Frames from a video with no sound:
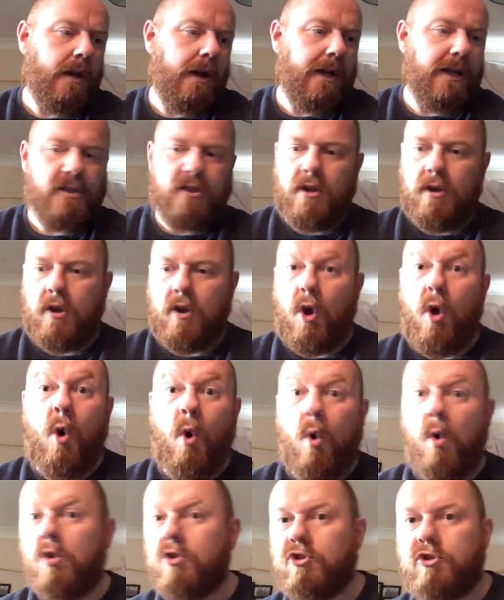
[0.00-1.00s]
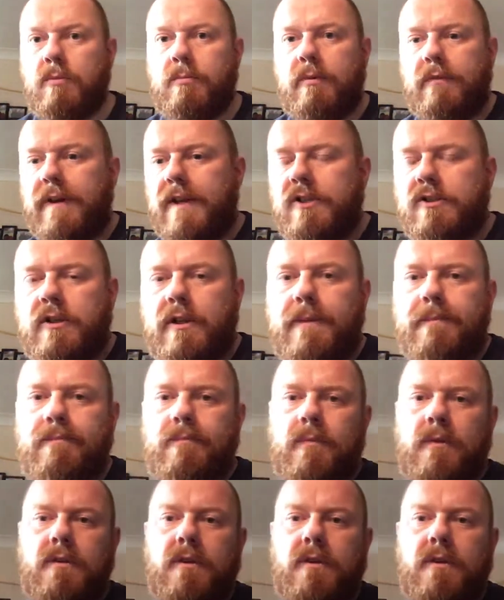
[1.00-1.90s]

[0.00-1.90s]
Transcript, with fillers: And it's going to look awesome eventually.